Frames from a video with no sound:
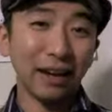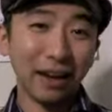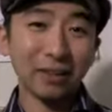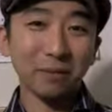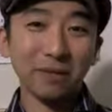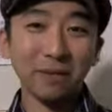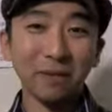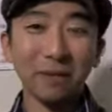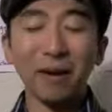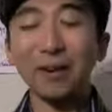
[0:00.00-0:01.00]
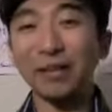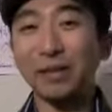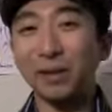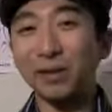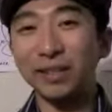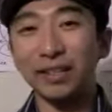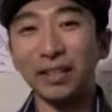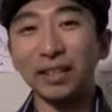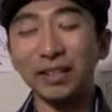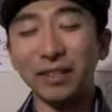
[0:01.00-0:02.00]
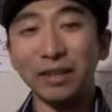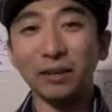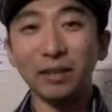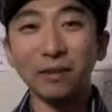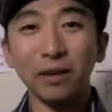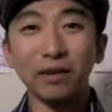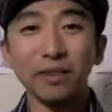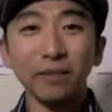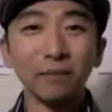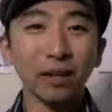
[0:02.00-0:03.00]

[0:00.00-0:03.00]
Asian Pacific American and US Latino difference.